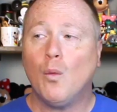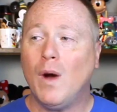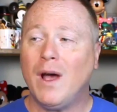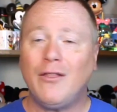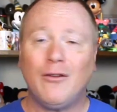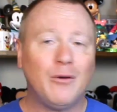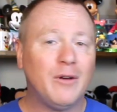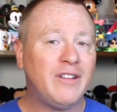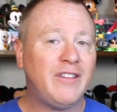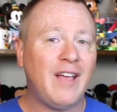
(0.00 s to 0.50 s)

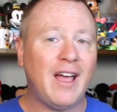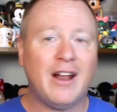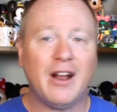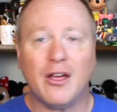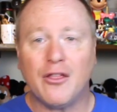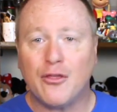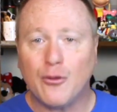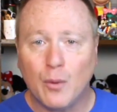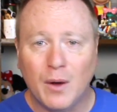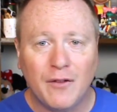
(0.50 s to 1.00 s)
Whether it's at
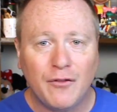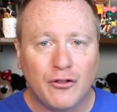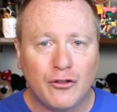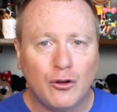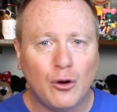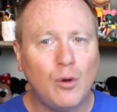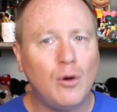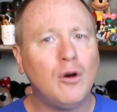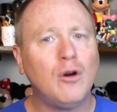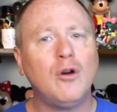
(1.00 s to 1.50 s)
a thrift
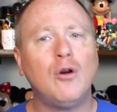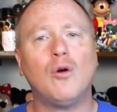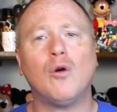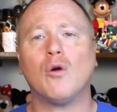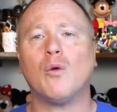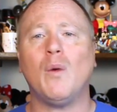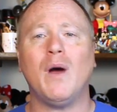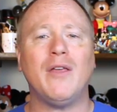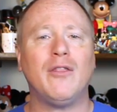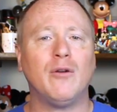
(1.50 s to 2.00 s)
store
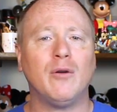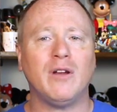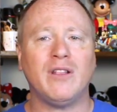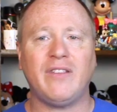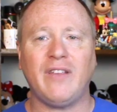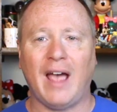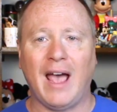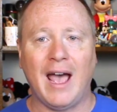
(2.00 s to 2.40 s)
or whether it's